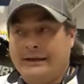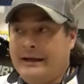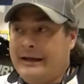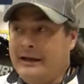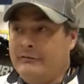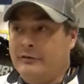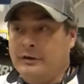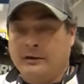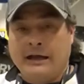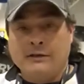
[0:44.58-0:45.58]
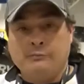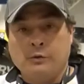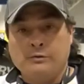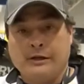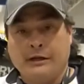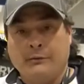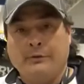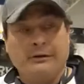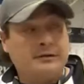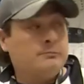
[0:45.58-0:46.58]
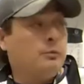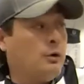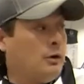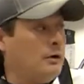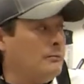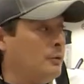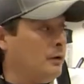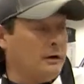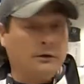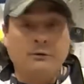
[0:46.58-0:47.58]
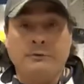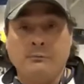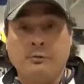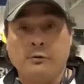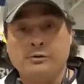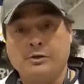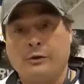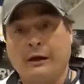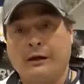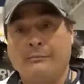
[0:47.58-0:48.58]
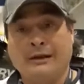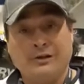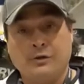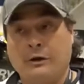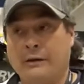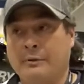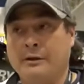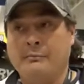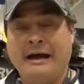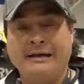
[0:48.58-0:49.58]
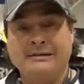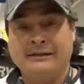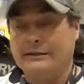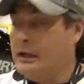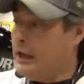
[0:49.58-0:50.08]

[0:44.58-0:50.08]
A handful of glass boats are here, but there's more and more aluminum boats showing up and showing up on the bass scene.